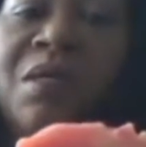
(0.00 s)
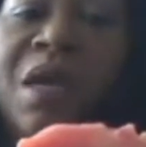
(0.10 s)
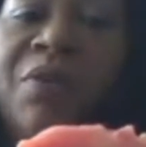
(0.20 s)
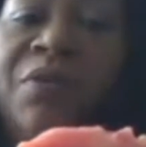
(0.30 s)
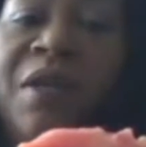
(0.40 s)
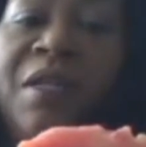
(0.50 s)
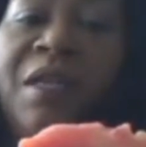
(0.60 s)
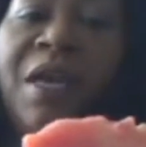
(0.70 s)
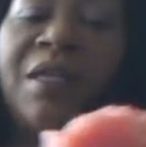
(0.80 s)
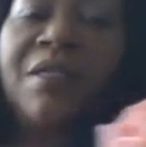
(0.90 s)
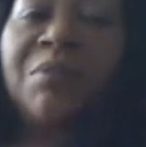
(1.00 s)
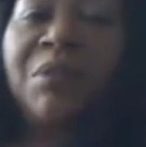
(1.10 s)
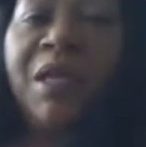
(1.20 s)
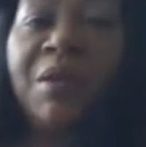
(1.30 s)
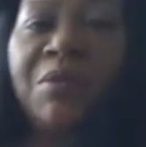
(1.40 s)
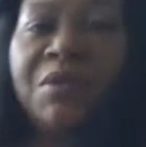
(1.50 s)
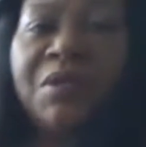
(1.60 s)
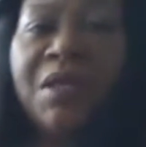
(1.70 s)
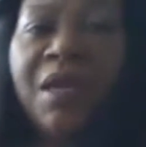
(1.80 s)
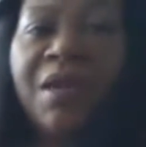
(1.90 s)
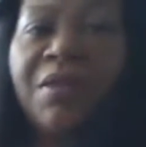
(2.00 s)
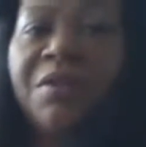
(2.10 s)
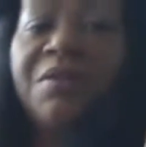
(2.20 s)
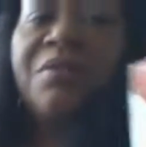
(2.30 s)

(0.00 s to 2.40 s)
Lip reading: I finally got some labels together.